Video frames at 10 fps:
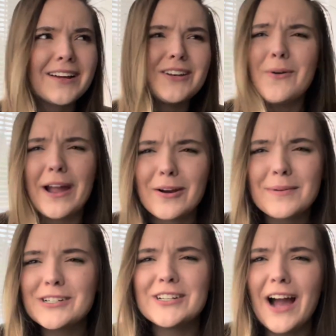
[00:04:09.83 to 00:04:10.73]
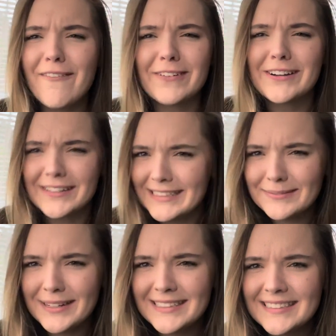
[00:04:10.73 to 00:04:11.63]
new hairbrush she got for
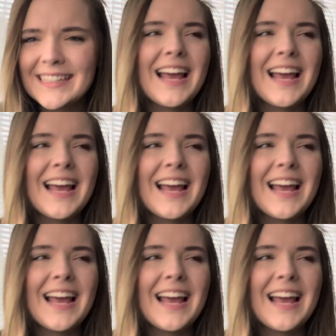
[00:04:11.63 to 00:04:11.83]
Christmas.